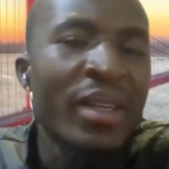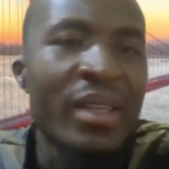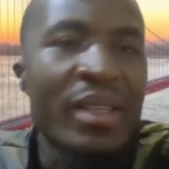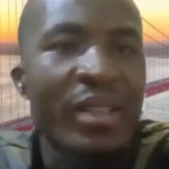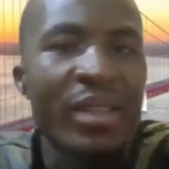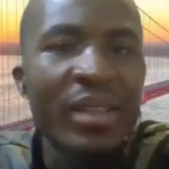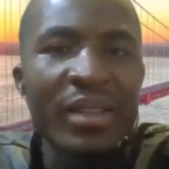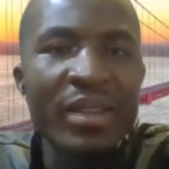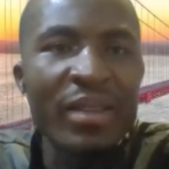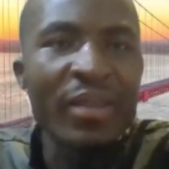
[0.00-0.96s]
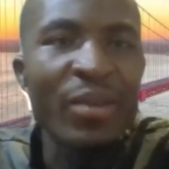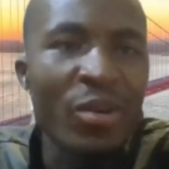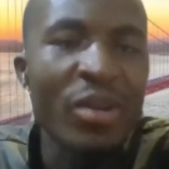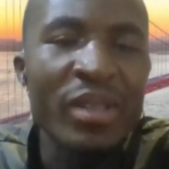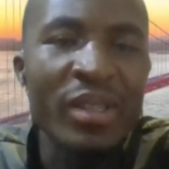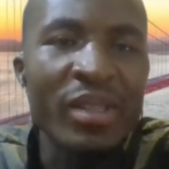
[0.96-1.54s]
The
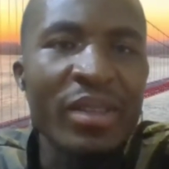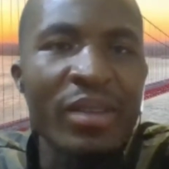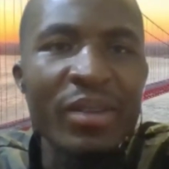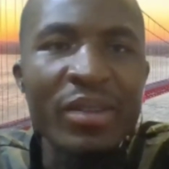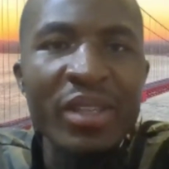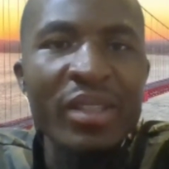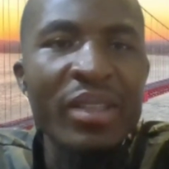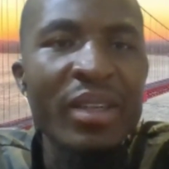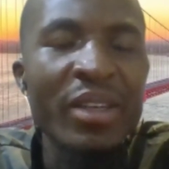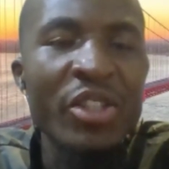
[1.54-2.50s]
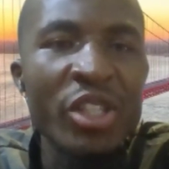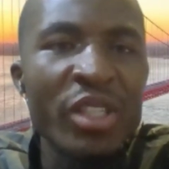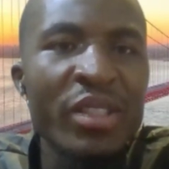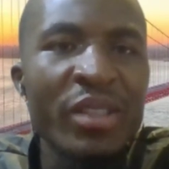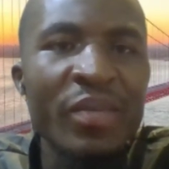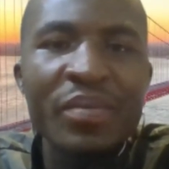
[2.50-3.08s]
world is drastically
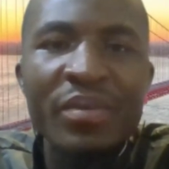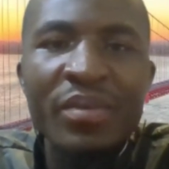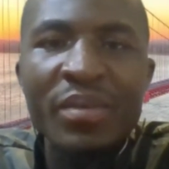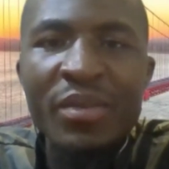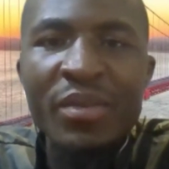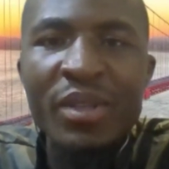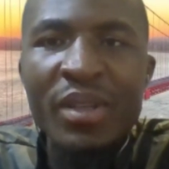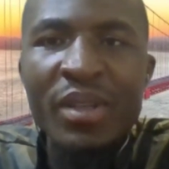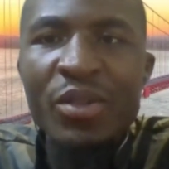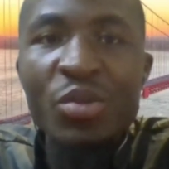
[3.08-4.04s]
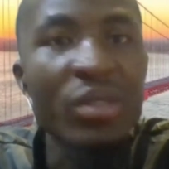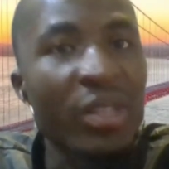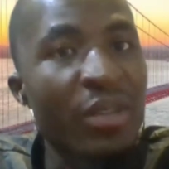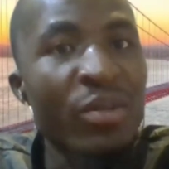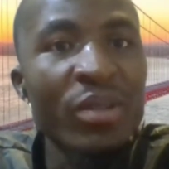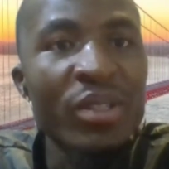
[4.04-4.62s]
changing due to
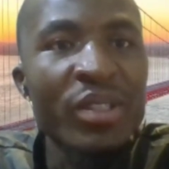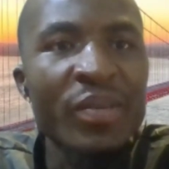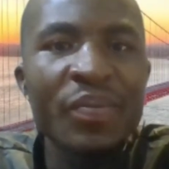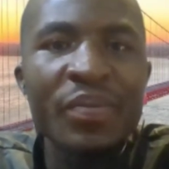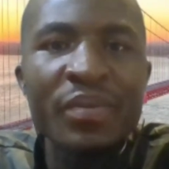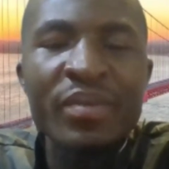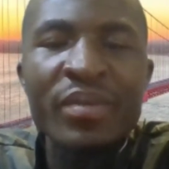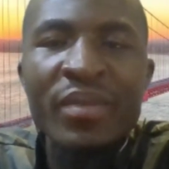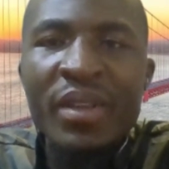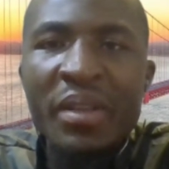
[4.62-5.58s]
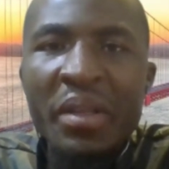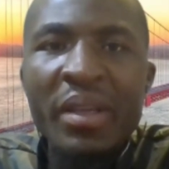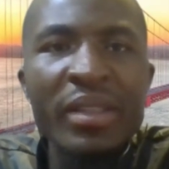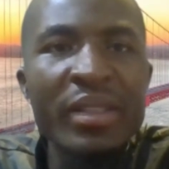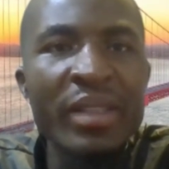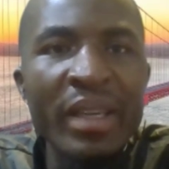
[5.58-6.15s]
technology, day
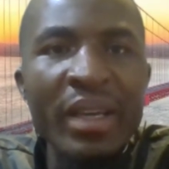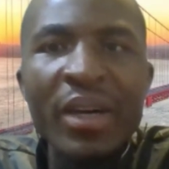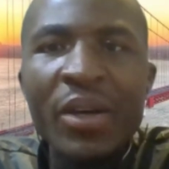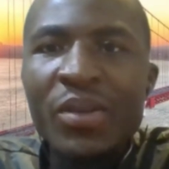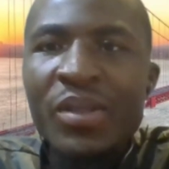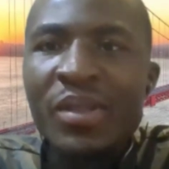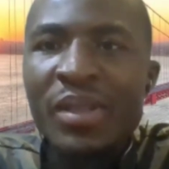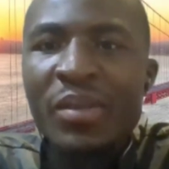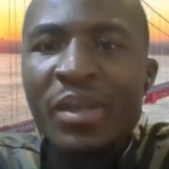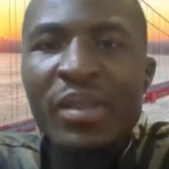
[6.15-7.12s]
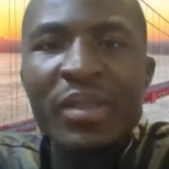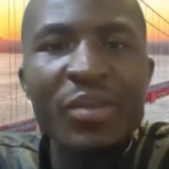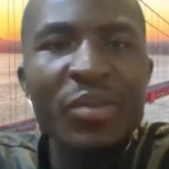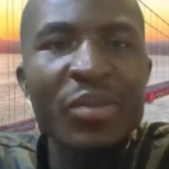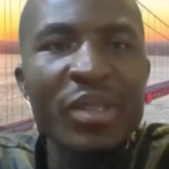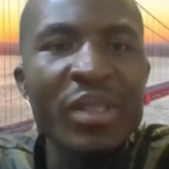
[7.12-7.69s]
in, day out. I mean,
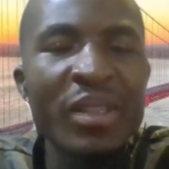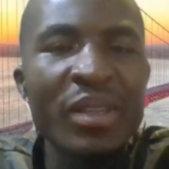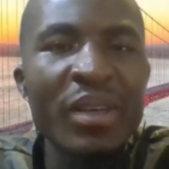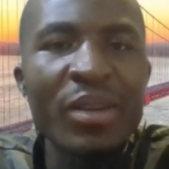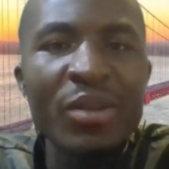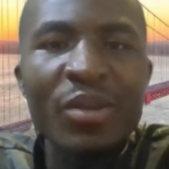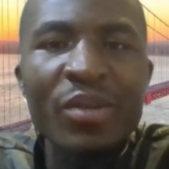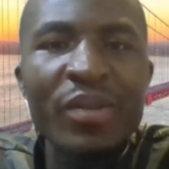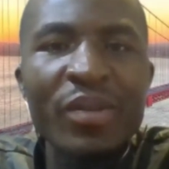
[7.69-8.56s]
you see a lot of